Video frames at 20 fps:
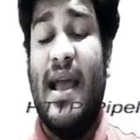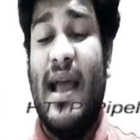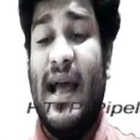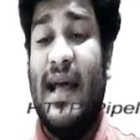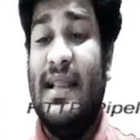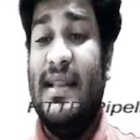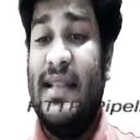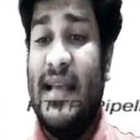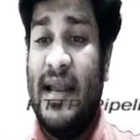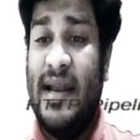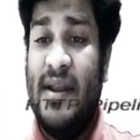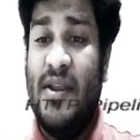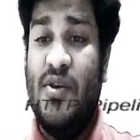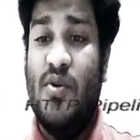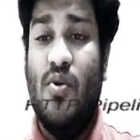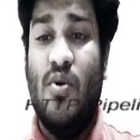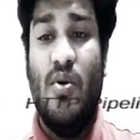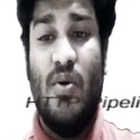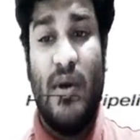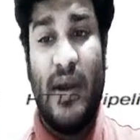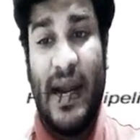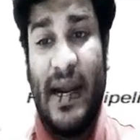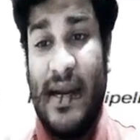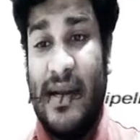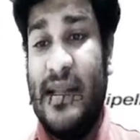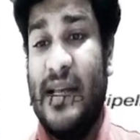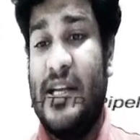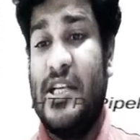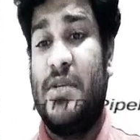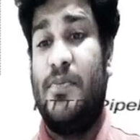and then you
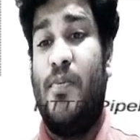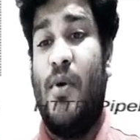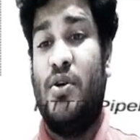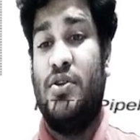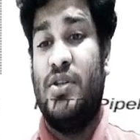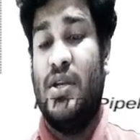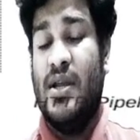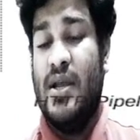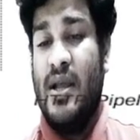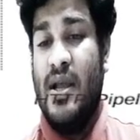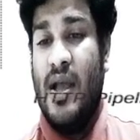get the response.